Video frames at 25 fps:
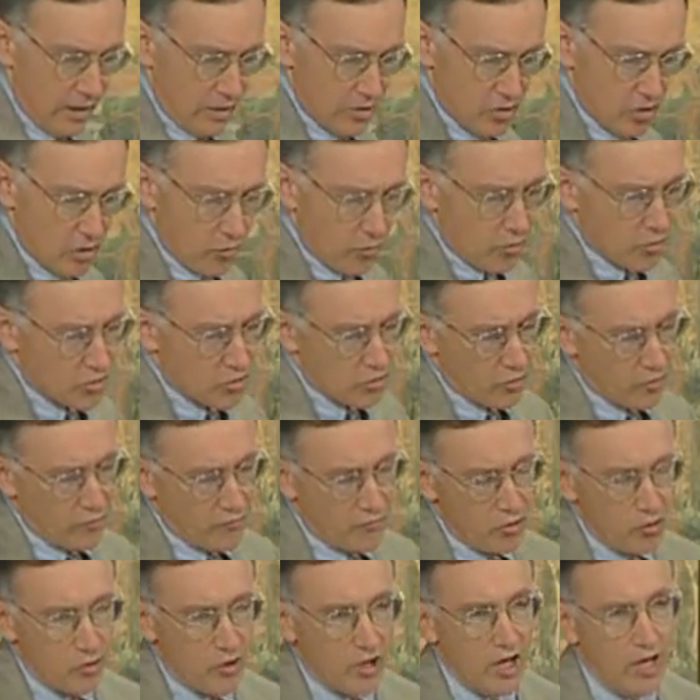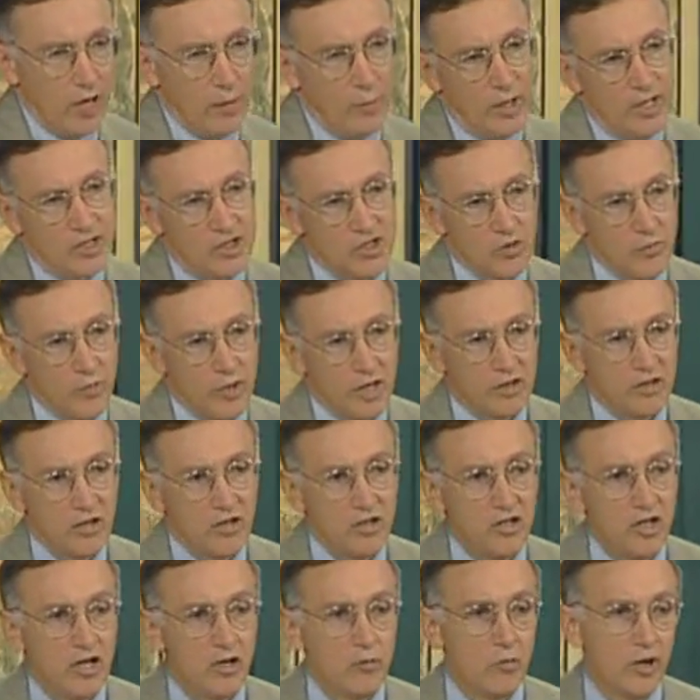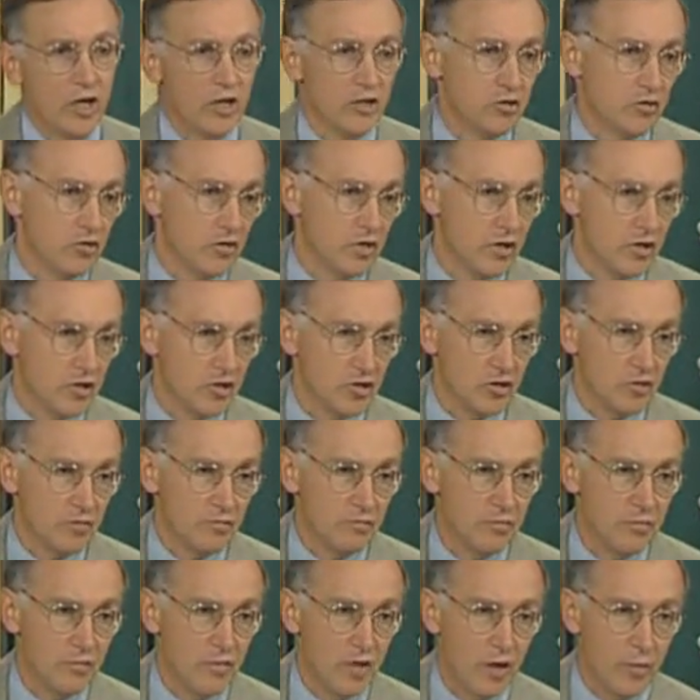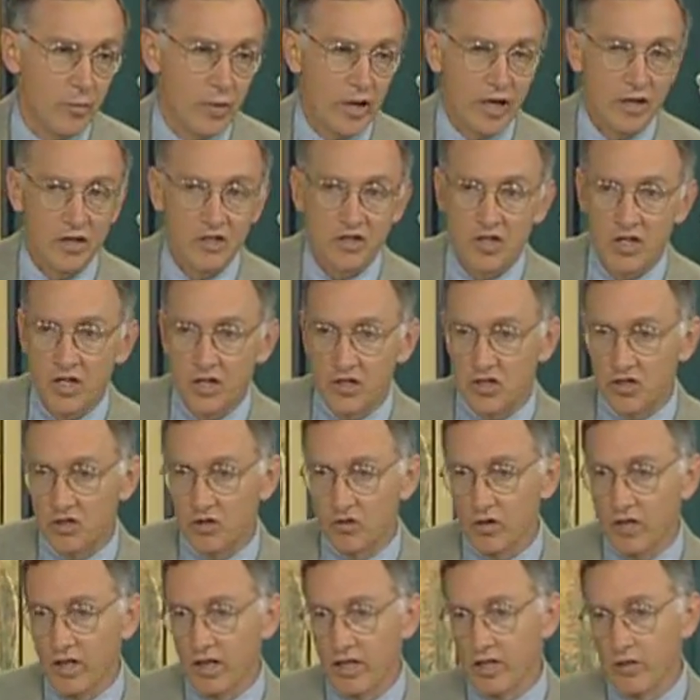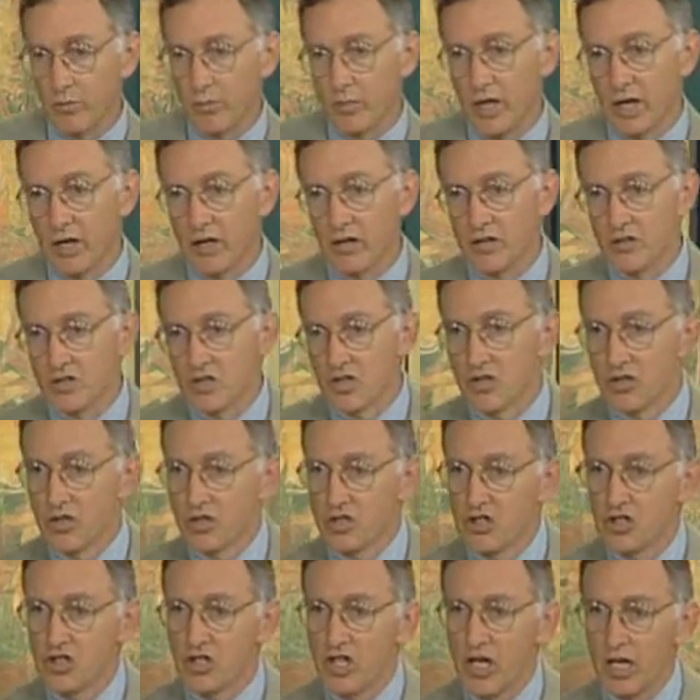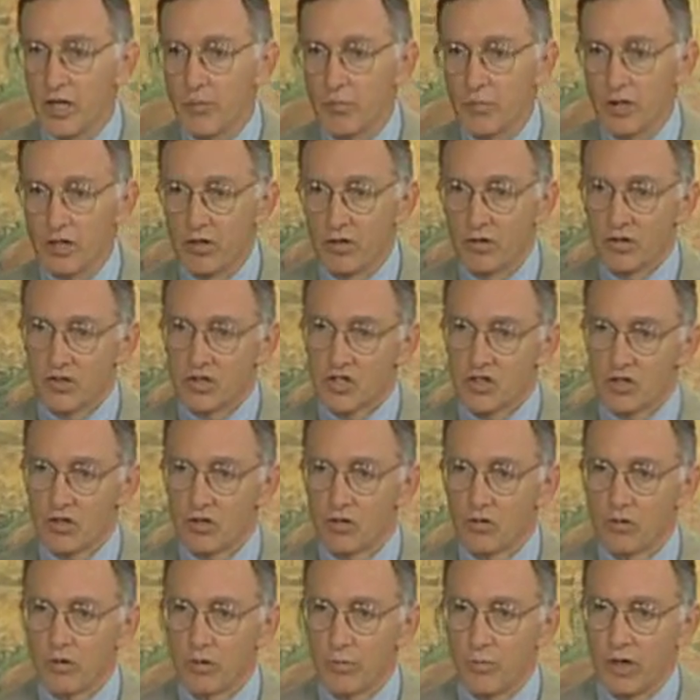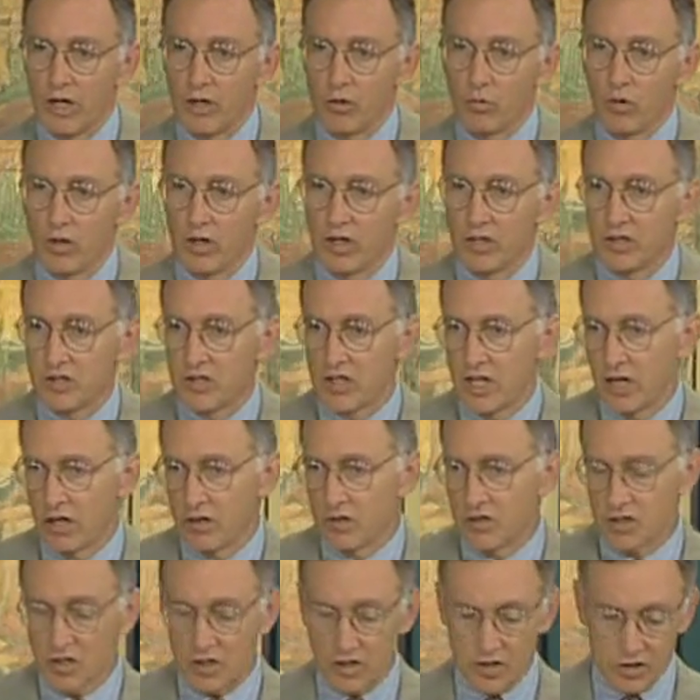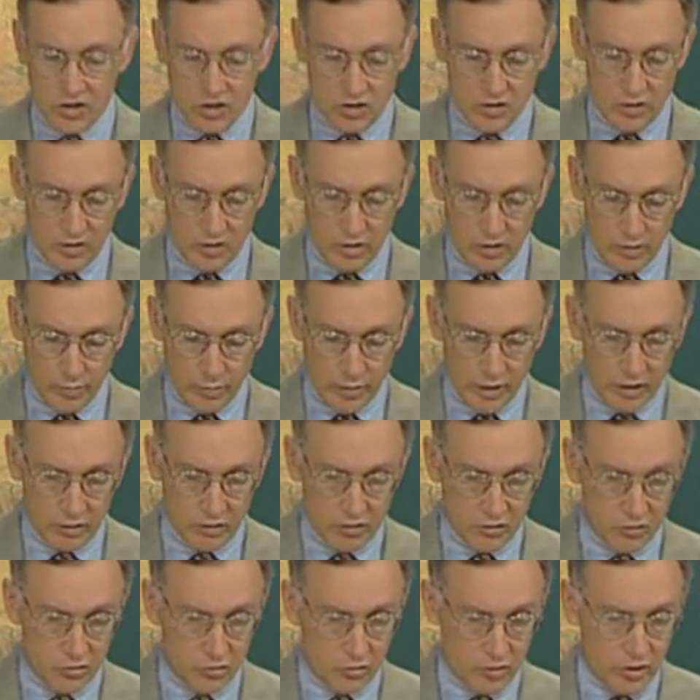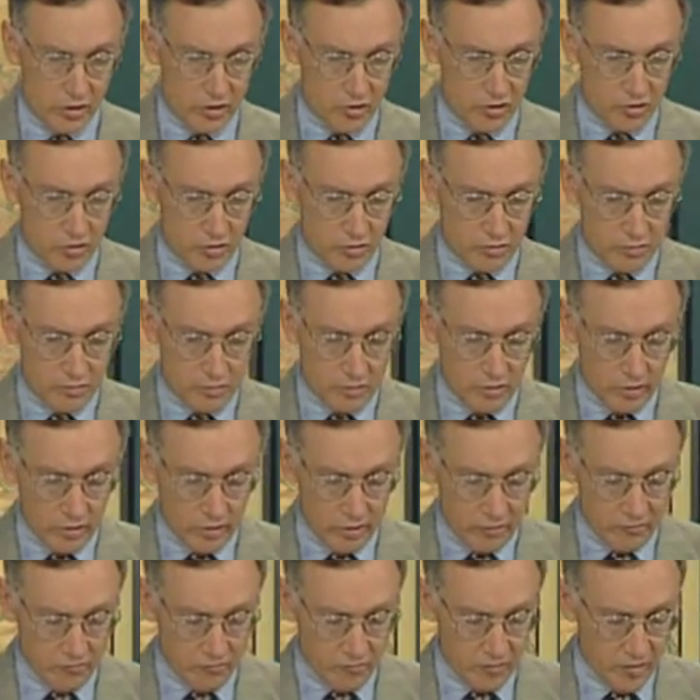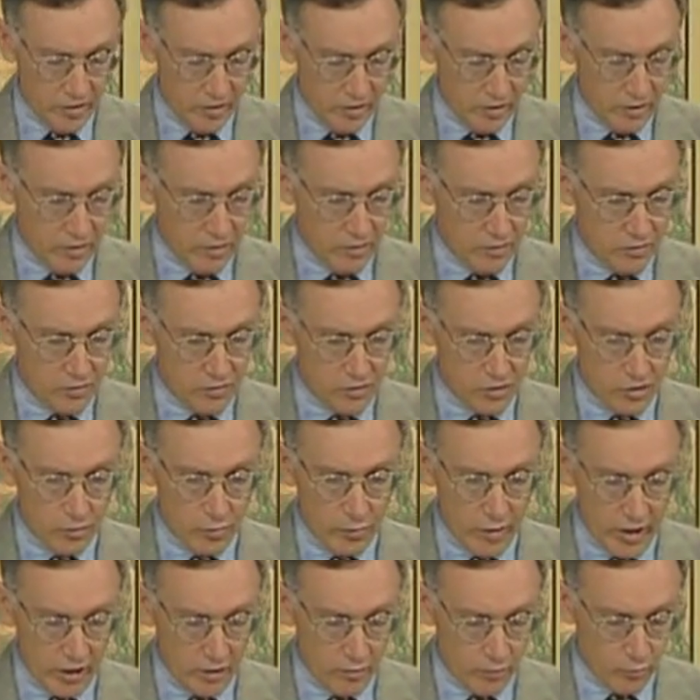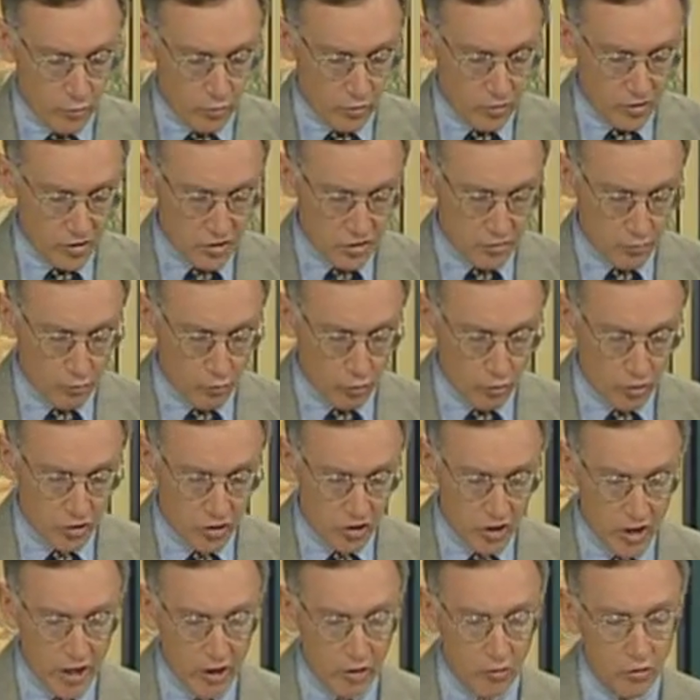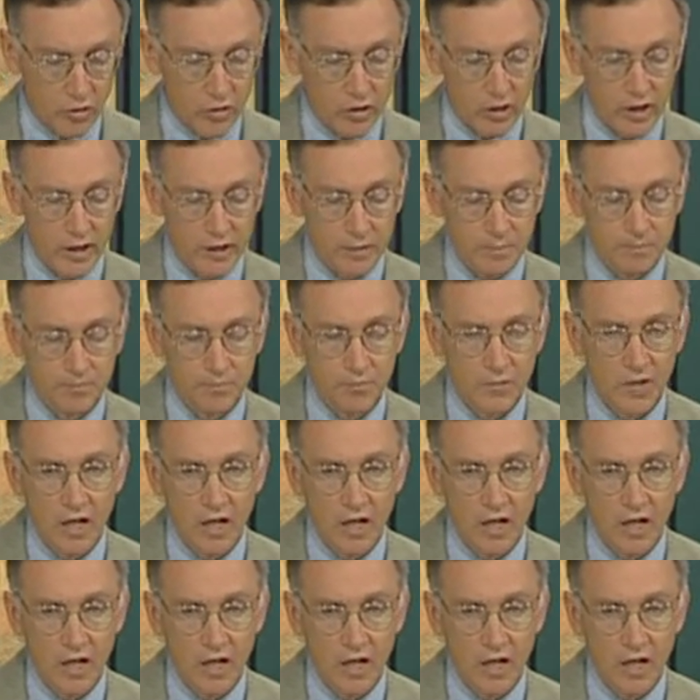So those are a few comments about the Nyingma tradition, about its history and about its shape, and also about what it tells us about the tradition of Tibetan Buddhism more generally.